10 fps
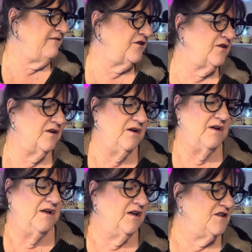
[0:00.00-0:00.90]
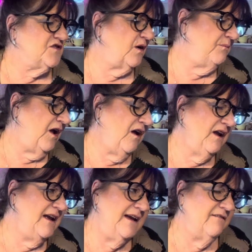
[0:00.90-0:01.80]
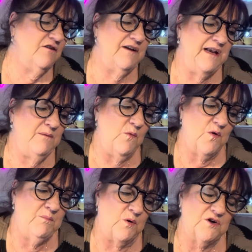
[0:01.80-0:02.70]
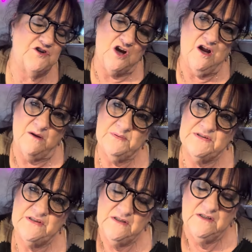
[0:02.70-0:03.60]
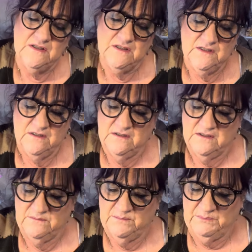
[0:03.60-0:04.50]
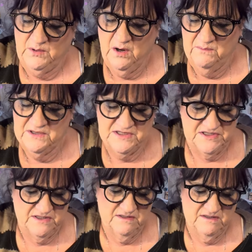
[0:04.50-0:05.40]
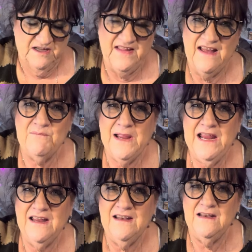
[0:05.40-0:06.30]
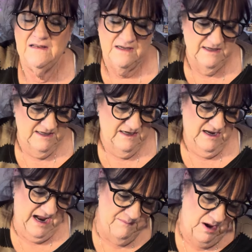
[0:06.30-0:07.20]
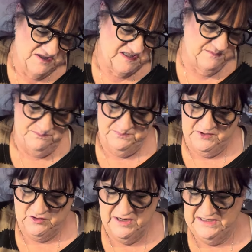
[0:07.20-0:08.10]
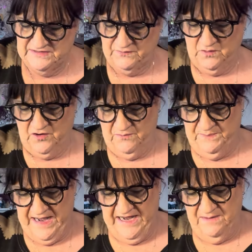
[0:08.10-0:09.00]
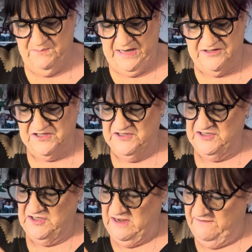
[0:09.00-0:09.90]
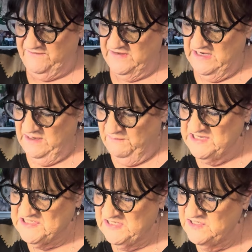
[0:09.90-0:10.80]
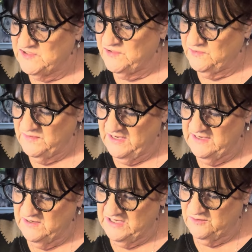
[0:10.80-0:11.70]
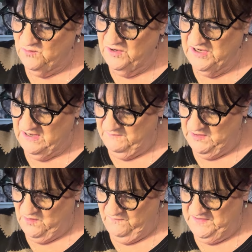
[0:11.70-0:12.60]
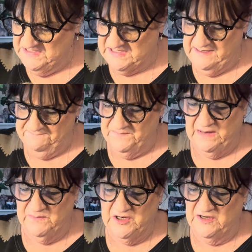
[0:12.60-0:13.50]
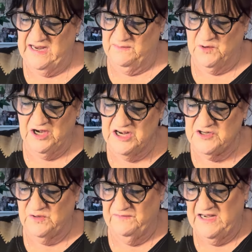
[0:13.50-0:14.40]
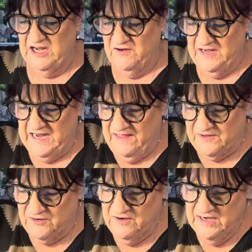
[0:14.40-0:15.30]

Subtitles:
her. So I'm not going to give her any more pork chops. Promise. Can I have bacon? I bought some treats for her, bacon bits and stuff. My sister, that in Oregon, I'm going to go visit. And we're going to do a video together.